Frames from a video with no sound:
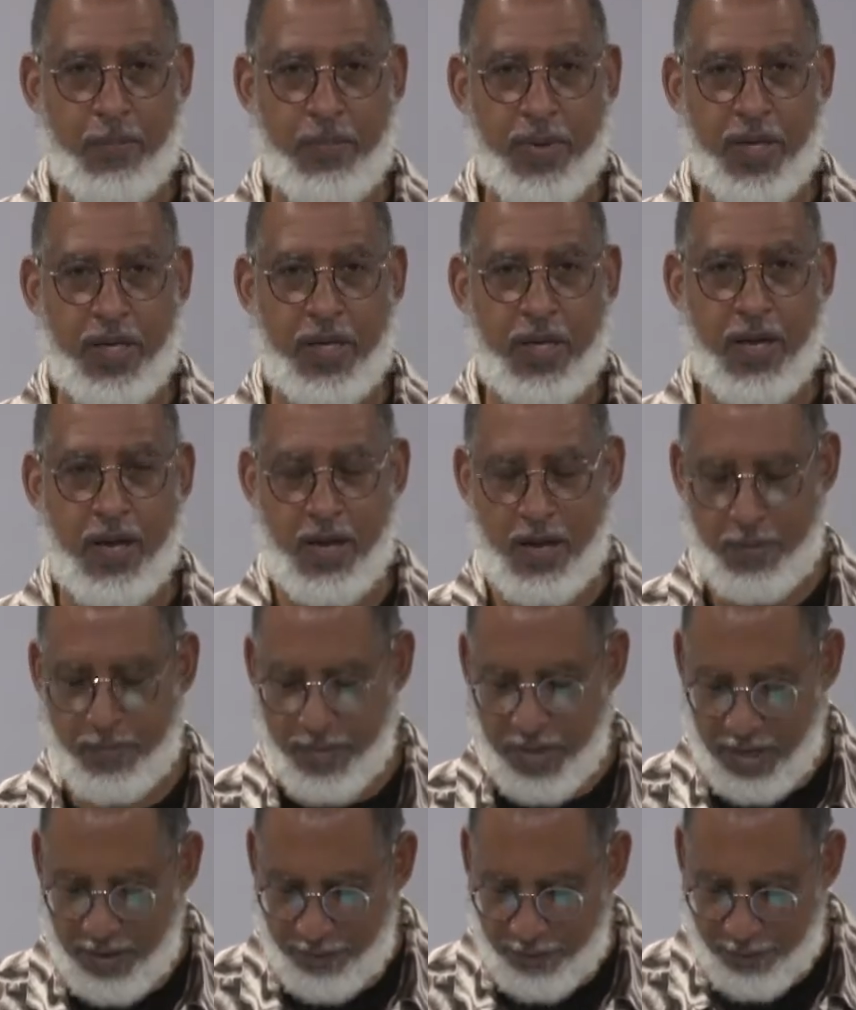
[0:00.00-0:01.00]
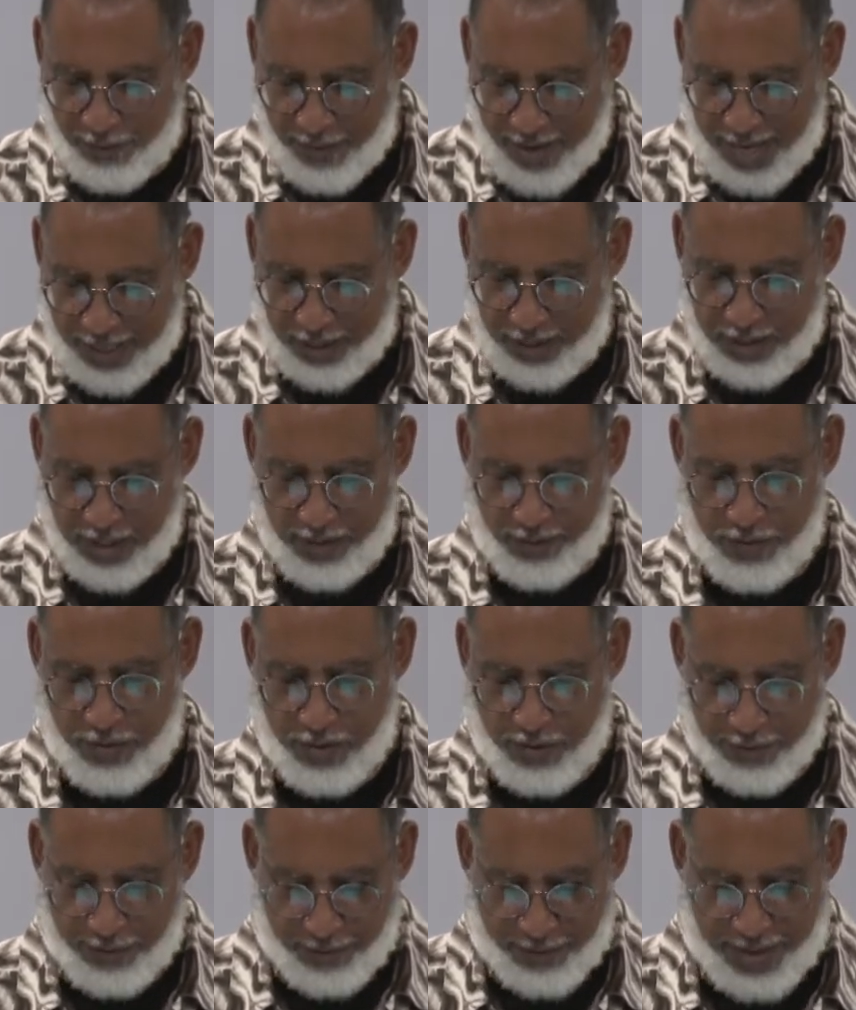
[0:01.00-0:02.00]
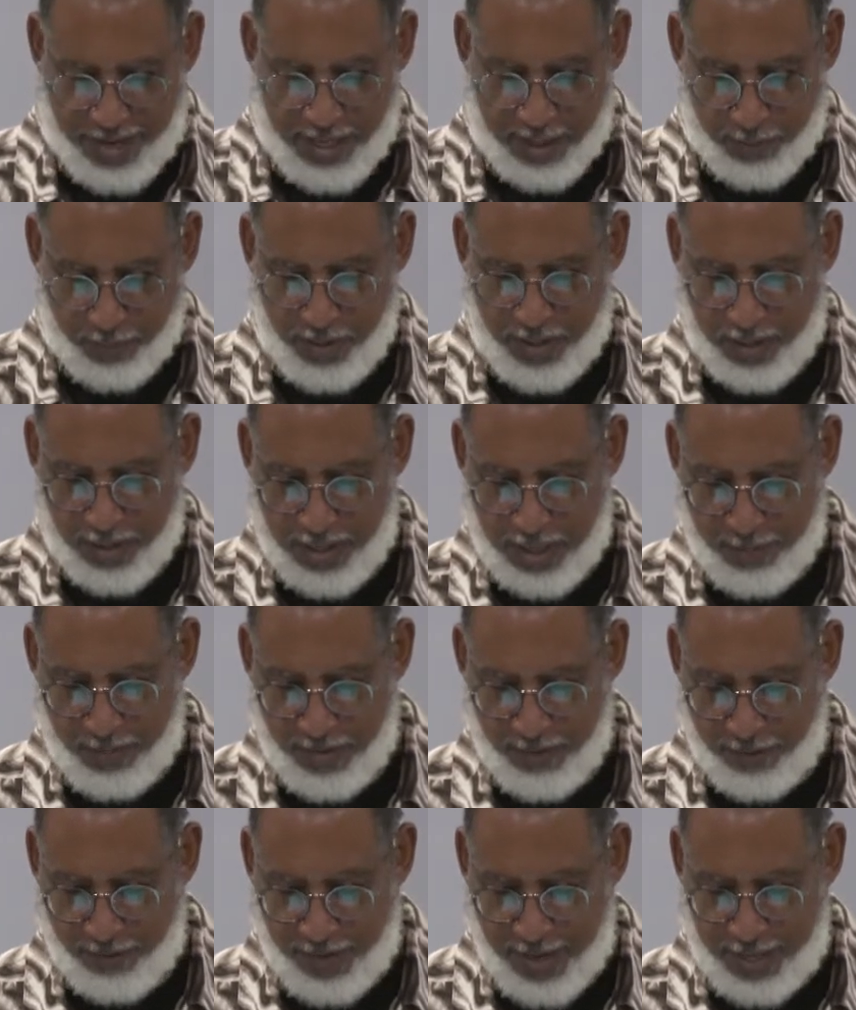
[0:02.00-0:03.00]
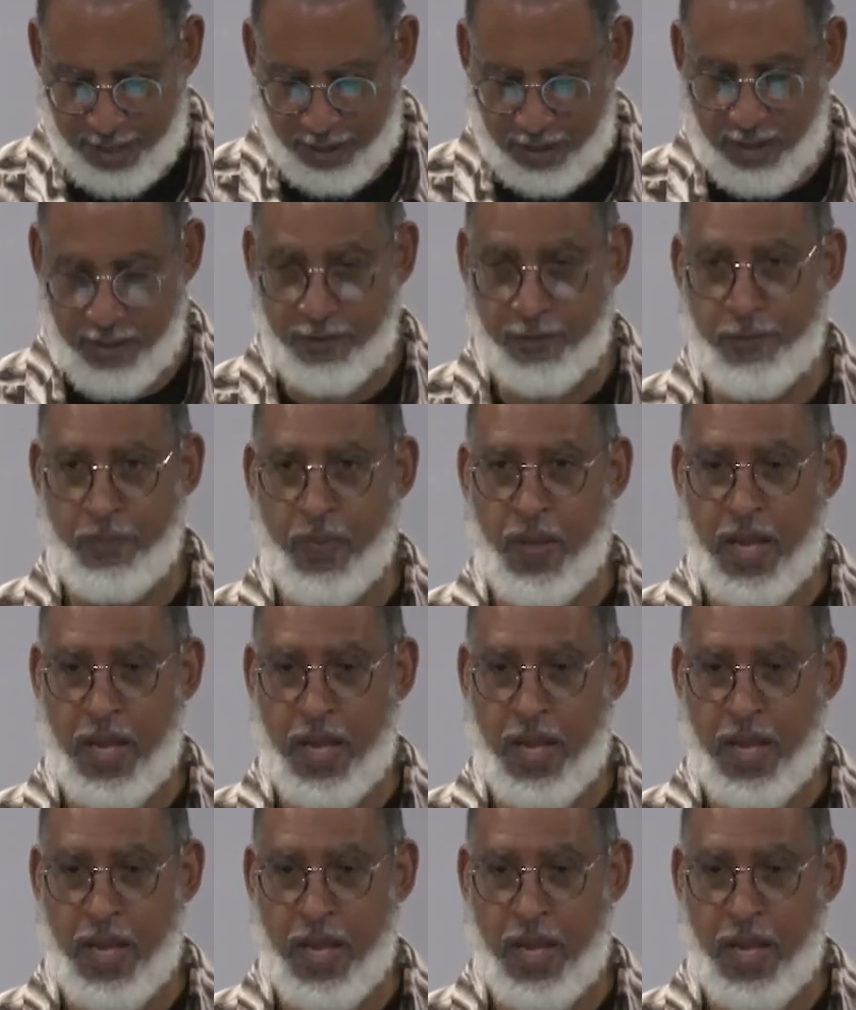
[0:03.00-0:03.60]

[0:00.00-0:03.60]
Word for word: become effective. Your faith become effective.